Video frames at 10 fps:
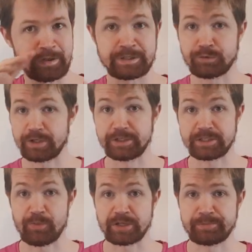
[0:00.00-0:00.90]
It's really
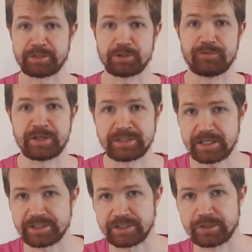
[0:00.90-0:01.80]
something special,
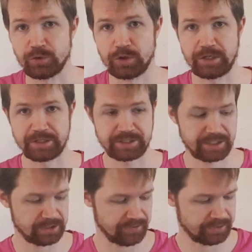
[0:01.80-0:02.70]
fantastic UrHell's
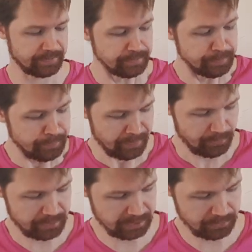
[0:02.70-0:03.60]
taste of it.
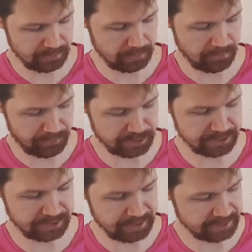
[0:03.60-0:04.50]
Really, really
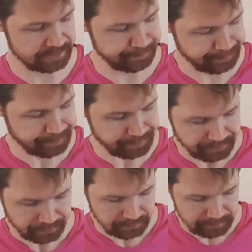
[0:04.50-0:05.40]
refreshing and nice.
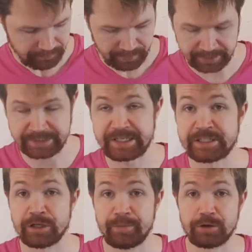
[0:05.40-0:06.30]
This
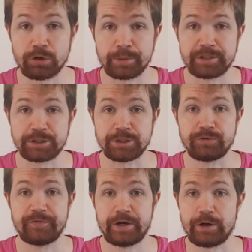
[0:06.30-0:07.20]
is a big
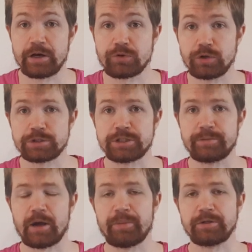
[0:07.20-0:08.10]
recommendation, very high quality in
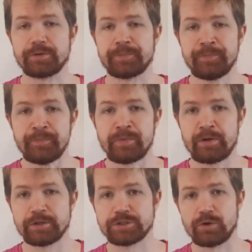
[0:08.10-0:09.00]
my opinion.
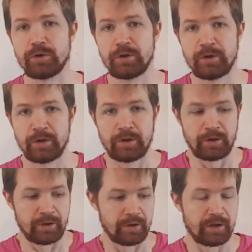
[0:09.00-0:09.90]
So,
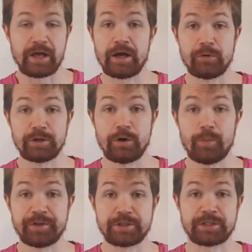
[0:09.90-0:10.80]
really
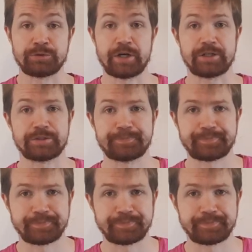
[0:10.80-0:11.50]
hope that you can try it.